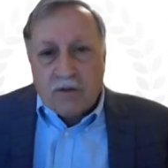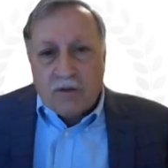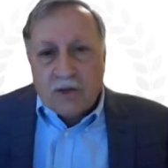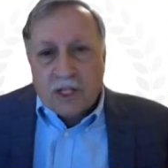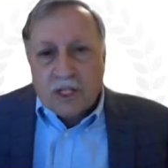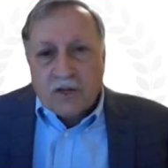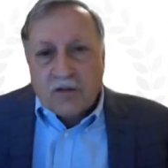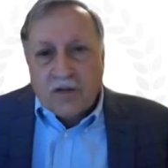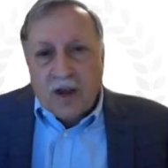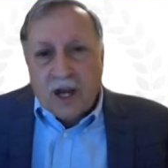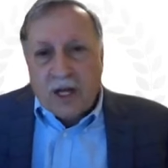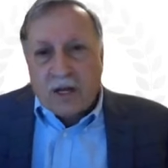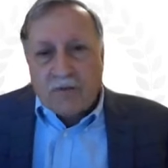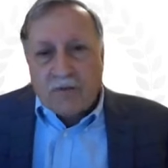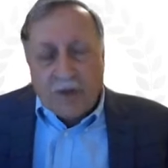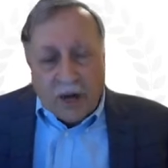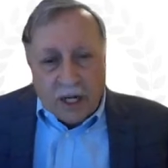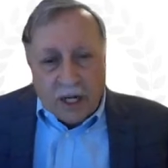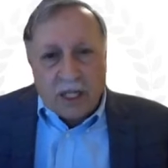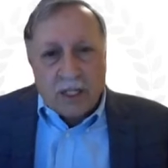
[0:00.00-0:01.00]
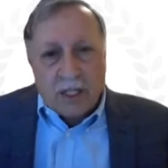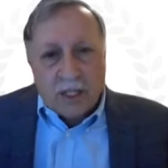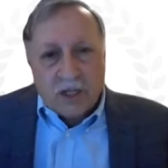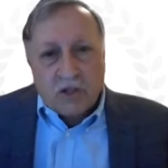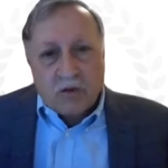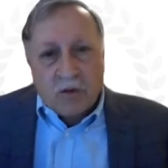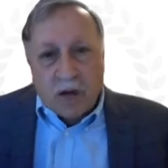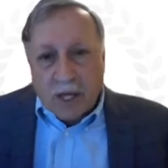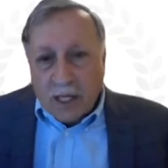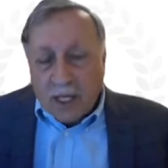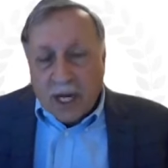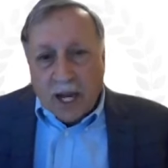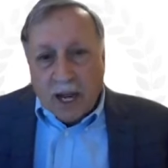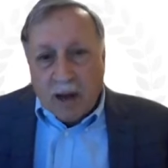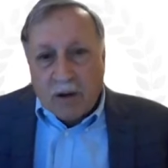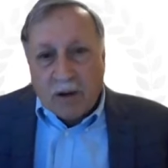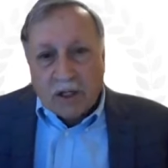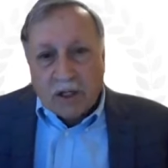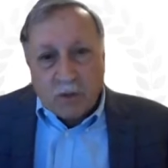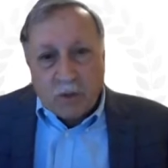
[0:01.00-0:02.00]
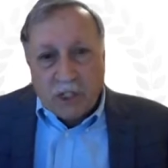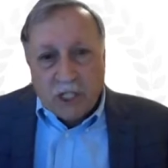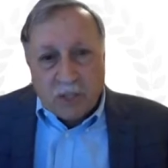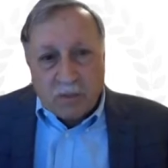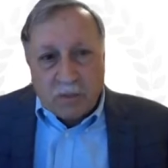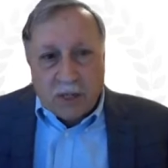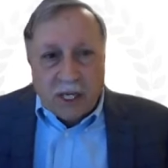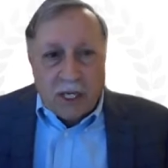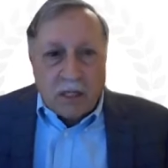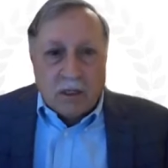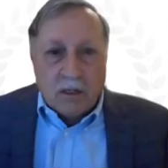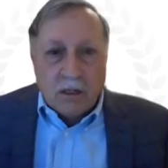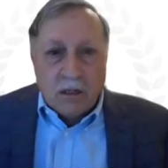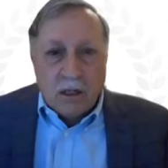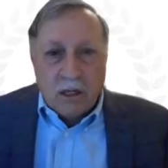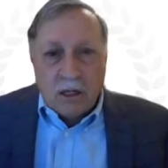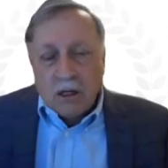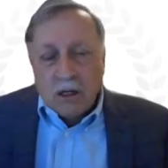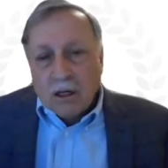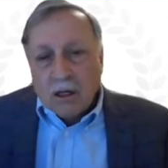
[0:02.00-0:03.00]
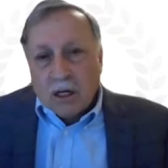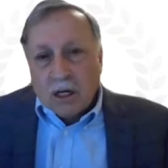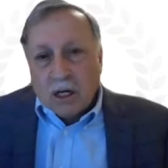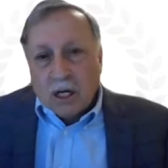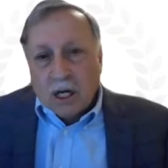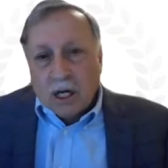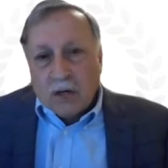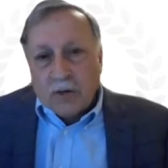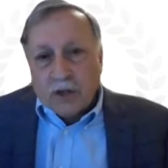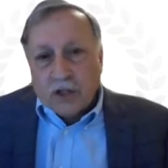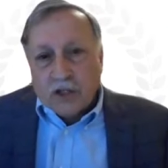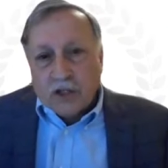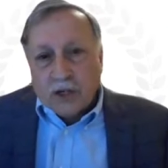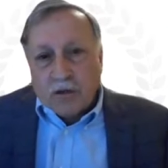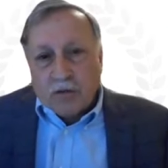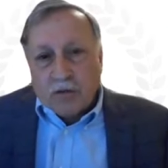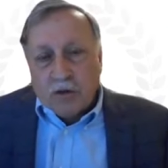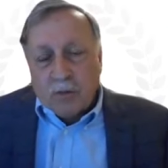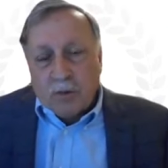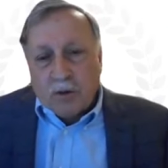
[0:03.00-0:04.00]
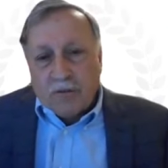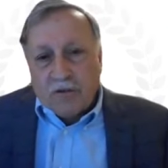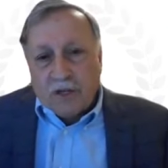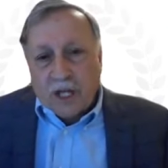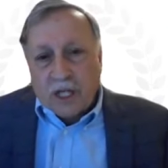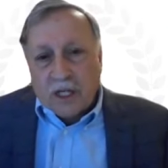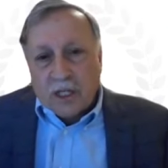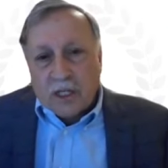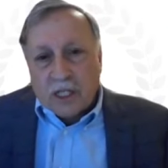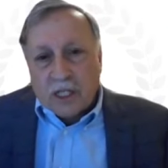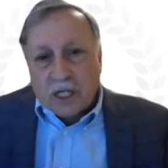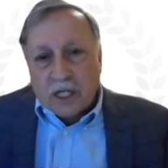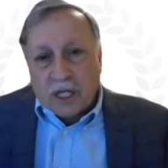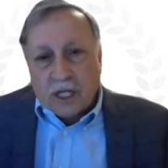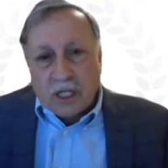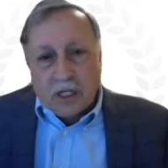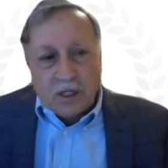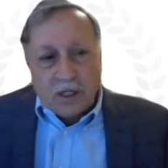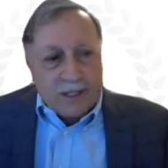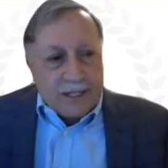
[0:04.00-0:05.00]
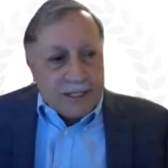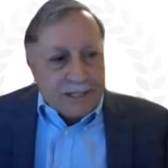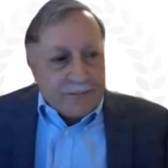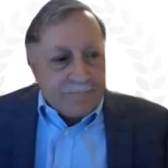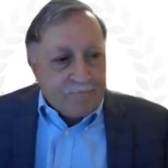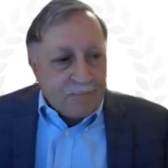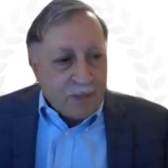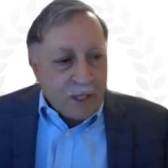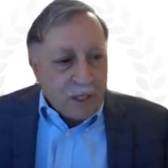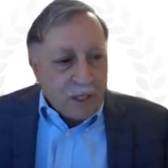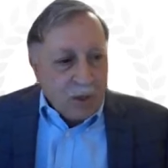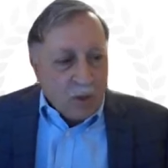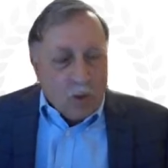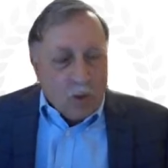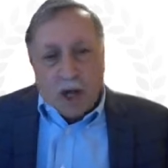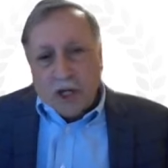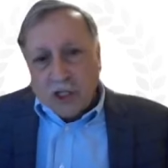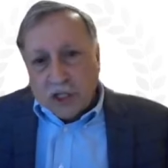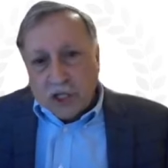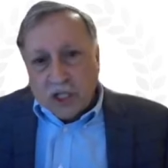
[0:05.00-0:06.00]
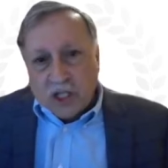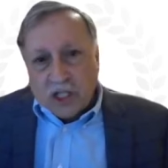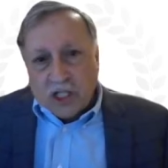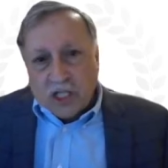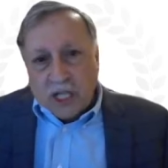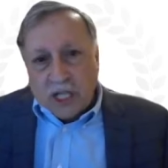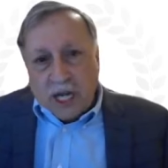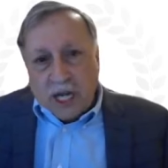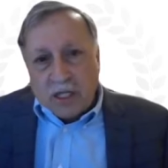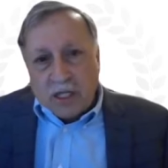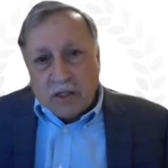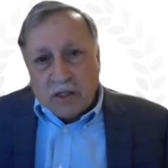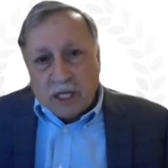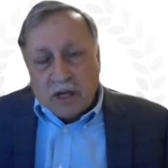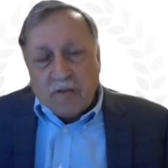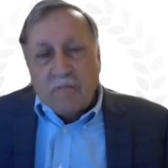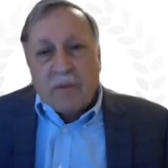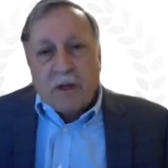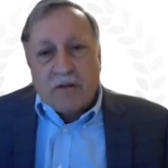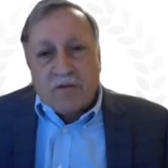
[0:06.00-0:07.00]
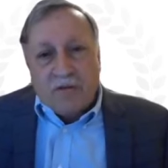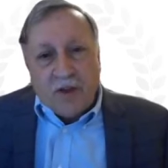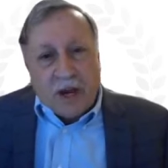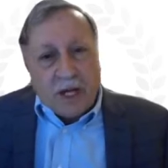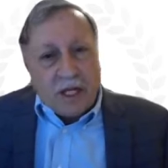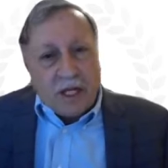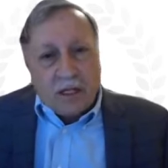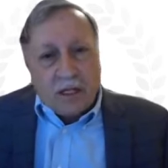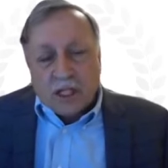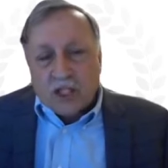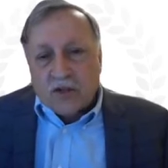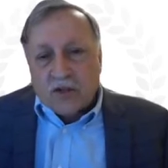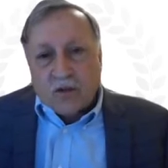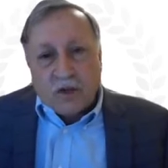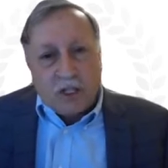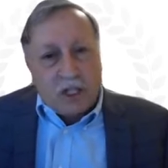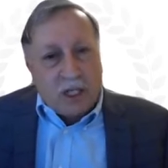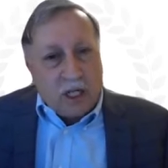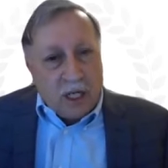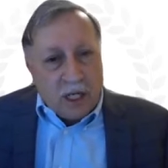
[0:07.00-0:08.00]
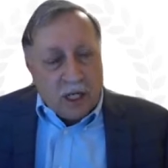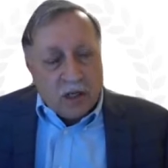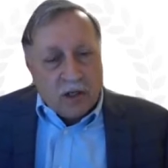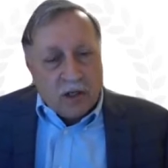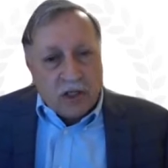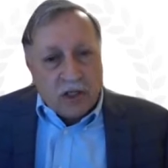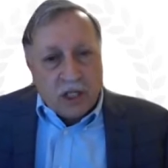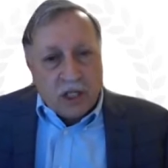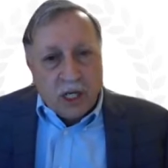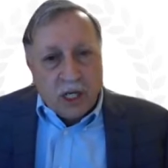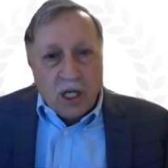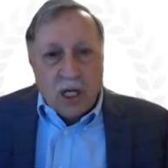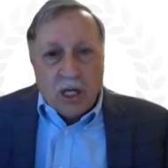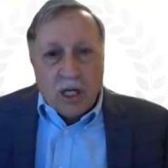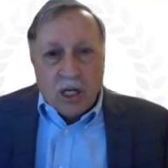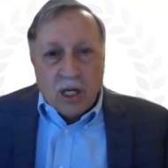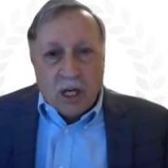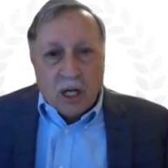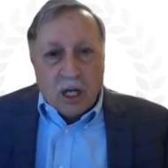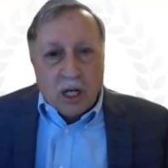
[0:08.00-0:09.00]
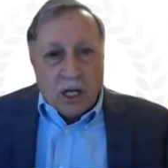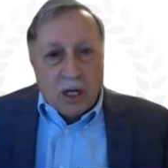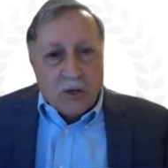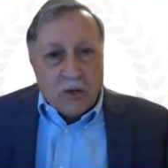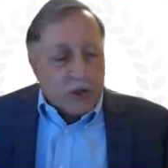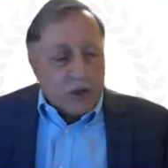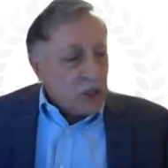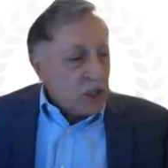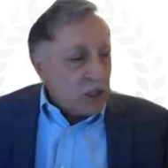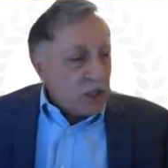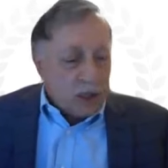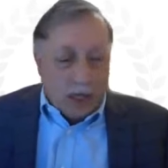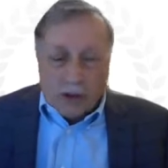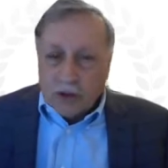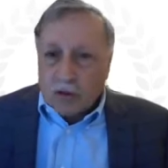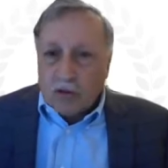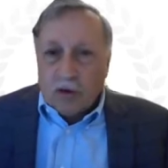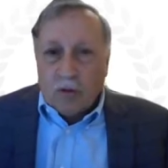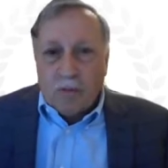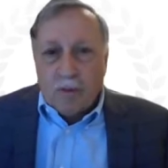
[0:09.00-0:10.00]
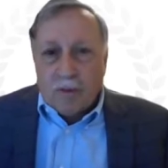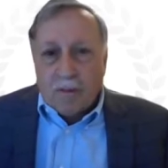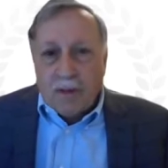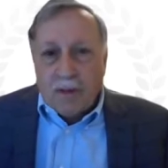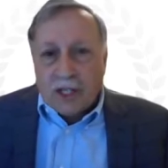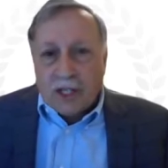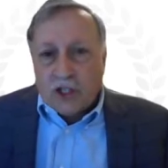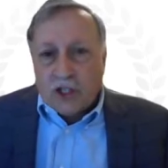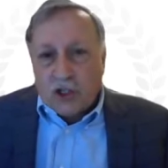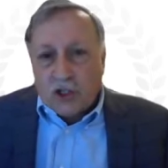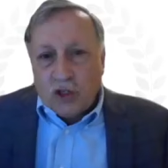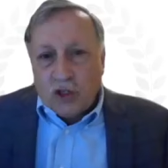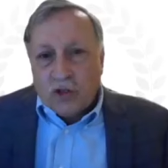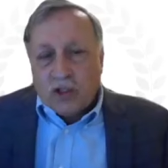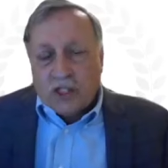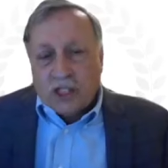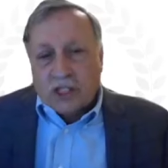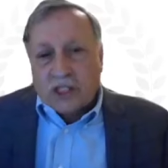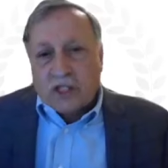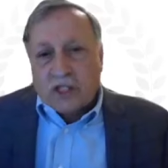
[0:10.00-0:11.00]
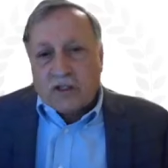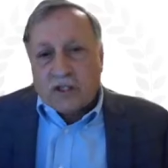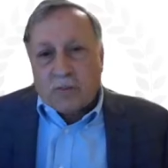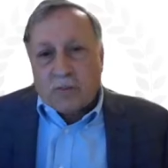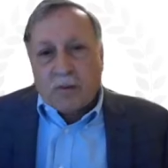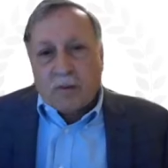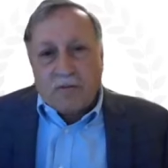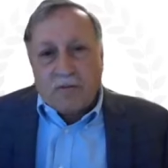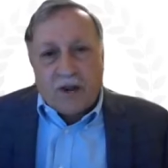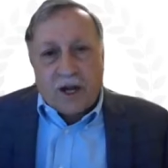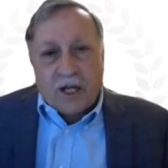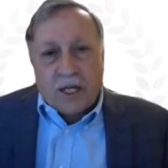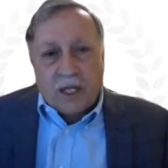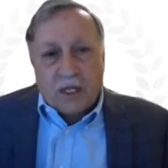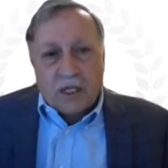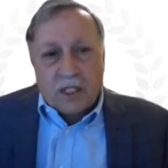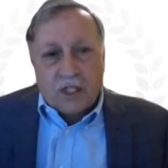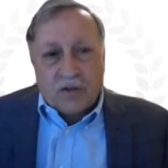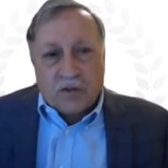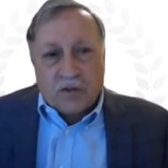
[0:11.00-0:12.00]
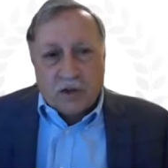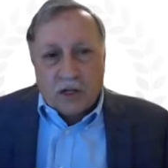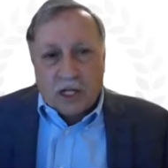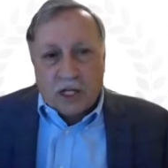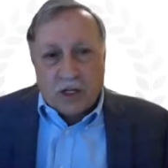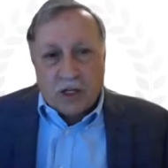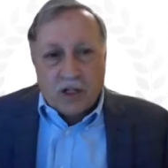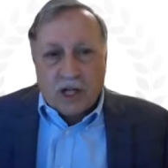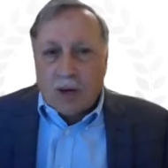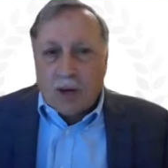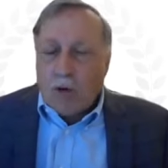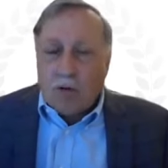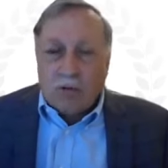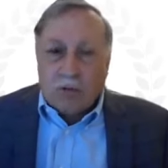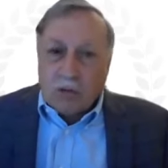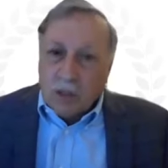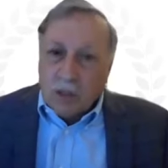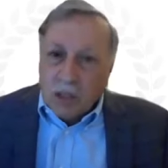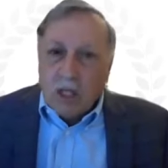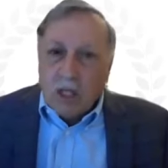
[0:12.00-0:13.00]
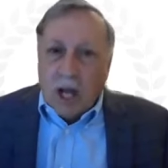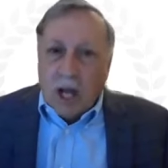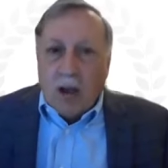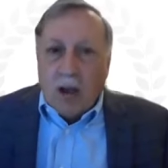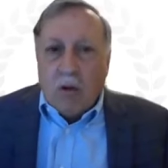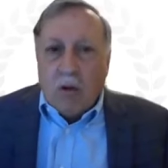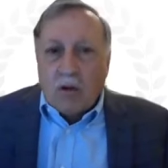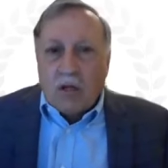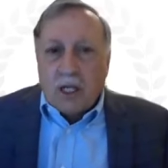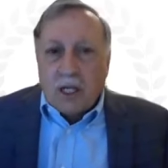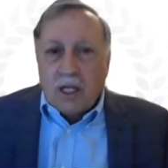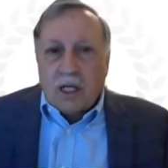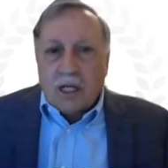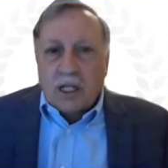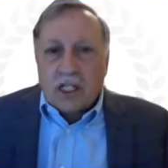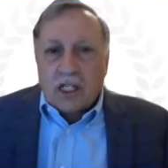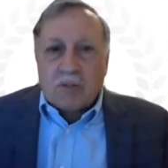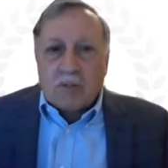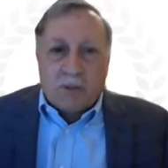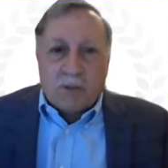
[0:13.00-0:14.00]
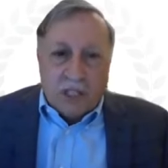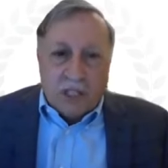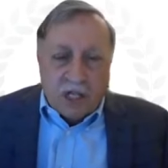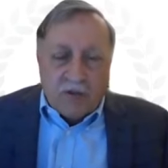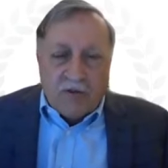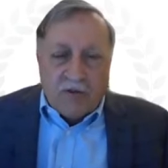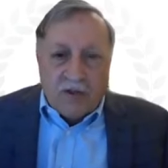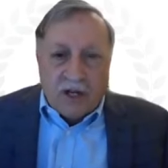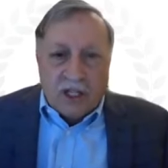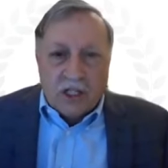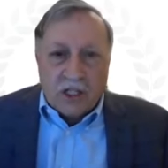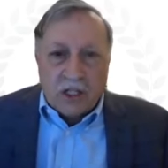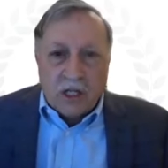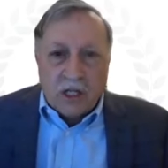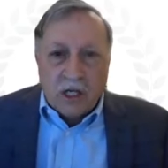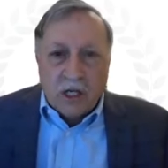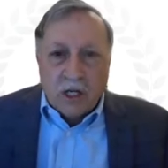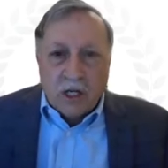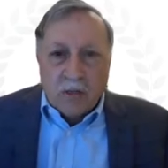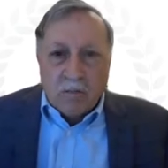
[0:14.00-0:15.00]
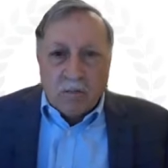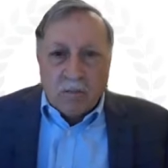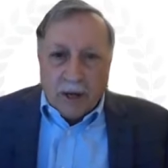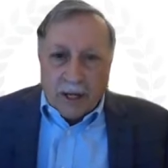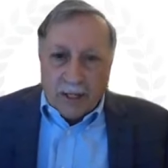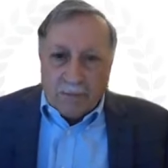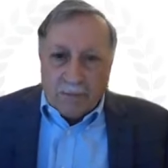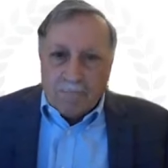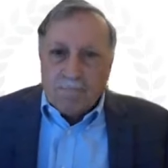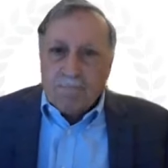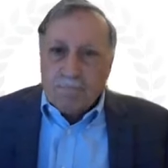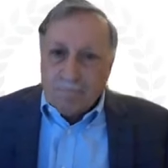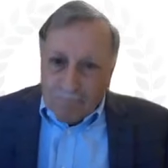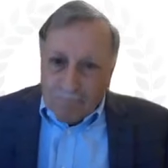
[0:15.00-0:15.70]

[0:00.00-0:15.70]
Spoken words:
of that's fighting this right now as we speak. There's a group of dentists in Washington State that have been fighting this for years. There's another group in Massachusetts that's been fighting this for years. I won't get into specifics, but